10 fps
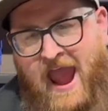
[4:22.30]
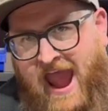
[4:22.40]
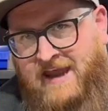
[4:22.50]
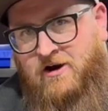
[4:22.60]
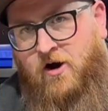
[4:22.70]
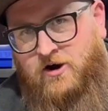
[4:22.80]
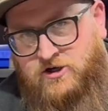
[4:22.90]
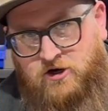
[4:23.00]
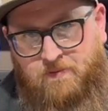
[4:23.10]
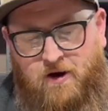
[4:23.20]
and our
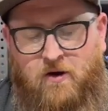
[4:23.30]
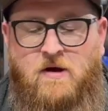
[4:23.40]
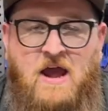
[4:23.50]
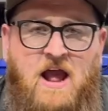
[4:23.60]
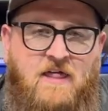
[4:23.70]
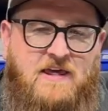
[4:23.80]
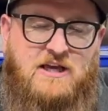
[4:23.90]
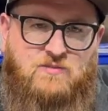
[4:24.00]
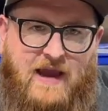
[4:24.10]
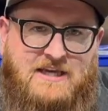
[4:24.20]
turbo,
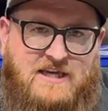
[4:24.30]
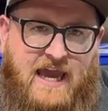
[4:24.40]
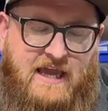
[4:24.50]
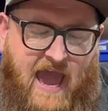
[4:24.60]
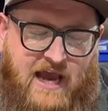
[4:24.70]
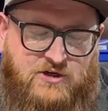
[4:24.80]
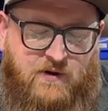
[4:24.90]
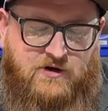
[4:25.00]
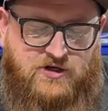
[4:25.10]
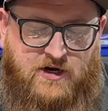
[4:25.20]
these wastegate
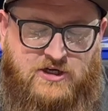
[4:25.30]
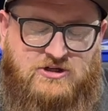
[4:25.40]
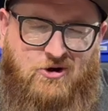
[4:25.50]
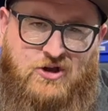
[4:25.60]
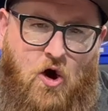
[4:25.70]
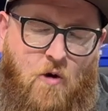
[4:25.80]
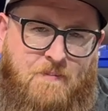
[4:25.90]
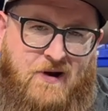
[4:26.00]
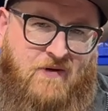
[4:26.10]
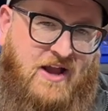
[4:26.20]
actuators are gonna start to
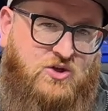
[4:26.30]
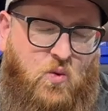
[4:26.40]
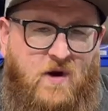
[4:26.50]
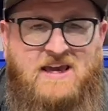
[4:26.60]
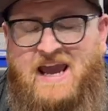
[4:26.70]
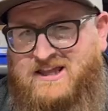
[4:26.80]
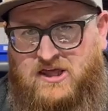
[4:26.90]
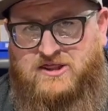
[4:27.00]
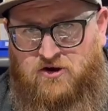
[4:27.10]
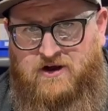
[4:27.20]
open around 28 to
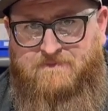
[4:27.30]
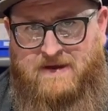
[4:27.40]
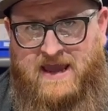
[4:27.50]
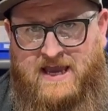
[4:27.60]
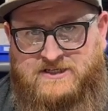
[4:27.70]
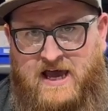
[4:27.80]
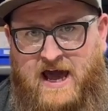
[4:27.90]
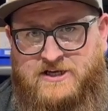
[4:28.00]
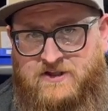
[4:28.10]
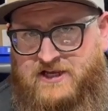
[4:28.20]
30 PSI.
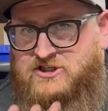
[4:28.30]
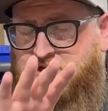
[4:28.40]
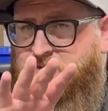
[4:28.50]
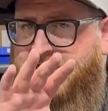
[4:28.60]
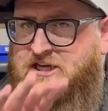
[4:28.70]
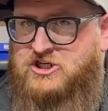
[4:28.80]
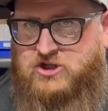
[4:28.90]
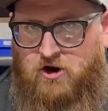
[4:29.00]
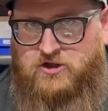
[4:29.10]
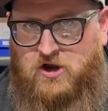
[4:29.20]
So that's just when they
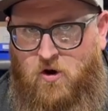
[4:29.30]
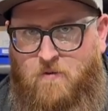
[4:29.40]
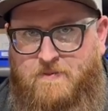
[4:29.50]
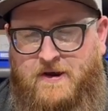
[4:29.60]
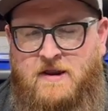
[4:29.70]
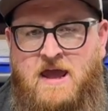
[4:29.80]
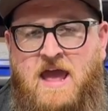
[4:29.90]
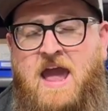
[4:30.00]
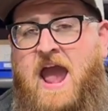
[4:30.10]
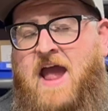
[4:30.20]
start to open.
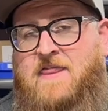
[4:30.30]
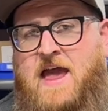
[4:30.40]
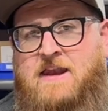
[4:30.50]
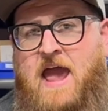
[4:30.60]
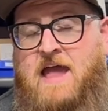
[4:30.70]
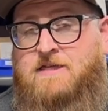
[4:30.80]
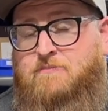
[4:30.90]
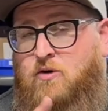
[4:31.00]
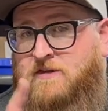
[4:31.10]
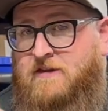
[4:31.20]
And then at the
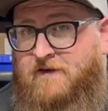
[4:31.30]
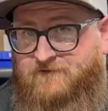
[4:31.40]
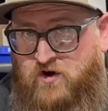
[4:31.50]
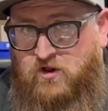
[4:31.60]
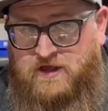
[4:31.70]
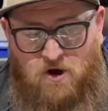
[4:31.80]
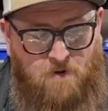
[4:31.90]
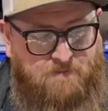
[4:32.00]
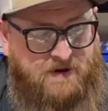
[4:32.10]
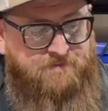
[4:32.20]
point that they're fully
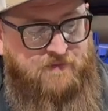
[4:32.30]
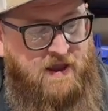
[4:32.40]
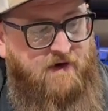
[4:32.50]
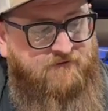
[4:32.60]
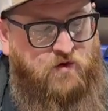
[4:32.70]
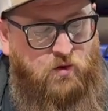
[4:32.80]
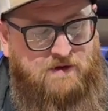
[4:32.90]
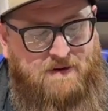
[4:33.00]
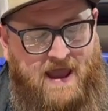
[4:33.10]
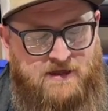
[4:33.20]
open, 40
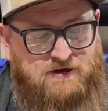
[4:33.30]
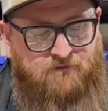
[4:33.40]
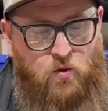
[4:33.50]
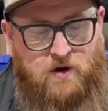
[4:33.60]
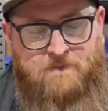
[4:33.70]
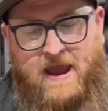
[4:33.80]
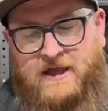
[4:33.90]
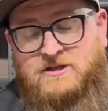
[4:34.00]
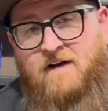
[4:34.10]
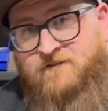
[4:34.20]
pounds, 40
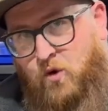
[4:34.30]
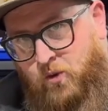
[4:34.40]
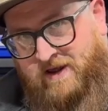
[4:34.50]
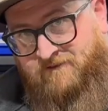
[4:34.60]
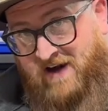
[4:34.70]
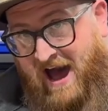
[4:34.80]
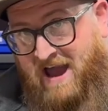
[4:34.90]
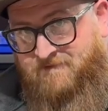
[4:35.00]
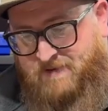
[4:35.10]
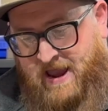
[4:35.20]
pounds,
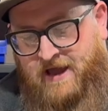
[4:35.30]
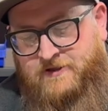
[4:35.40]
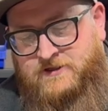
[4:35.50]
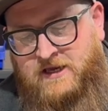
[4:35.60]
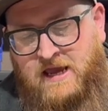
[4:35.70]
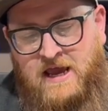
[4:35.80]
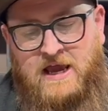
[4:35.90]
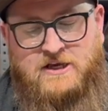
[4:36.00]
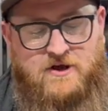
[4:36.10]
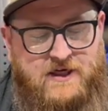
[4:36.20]
45 pounds.
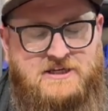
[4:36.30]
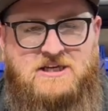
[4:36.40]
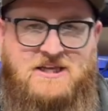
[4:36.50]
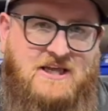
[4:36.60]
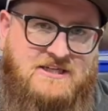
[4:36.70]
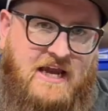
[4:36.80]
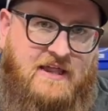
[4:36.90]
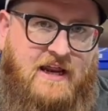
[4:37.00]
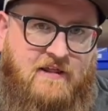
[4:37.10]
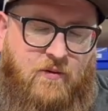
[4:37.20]
So this isn't to say
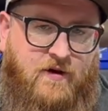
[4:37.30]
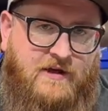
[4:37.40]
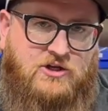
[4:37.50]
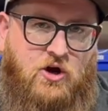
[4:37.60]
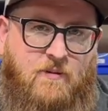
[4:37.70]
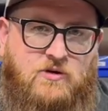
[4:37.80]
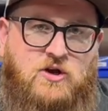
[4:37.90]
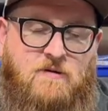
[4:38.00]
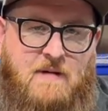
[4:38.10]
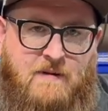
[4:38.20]
that either one of these turbos
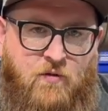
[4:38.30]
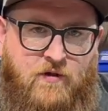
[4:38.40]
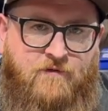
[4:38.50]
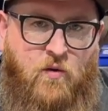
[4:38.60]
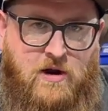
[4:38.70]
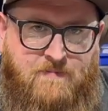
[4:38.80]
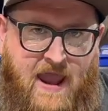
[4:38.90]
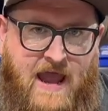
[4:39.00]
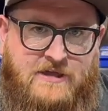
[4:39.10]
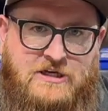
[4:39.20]
couldn't make more than 40
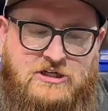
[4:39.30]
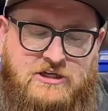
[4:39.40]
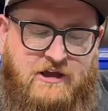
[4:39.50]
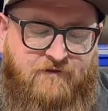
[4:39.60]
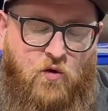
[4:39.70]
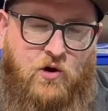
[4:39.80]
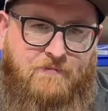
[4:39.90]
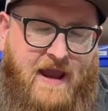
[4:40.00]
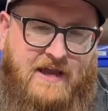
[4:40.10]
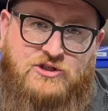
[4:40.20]
pounds. It's just that 40
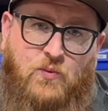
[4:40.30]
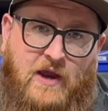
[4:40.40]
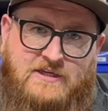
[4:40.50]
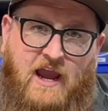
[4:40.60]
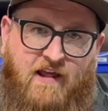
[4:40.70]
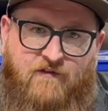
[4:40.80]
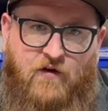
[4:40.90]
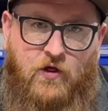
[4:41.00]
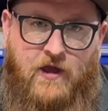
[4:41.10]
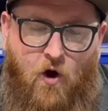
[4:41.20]
pounds, the wastegate is
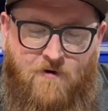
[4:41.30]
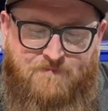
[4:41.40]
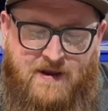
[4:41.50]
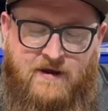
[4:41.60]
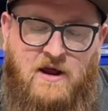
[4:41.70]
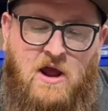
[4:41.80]
fully open.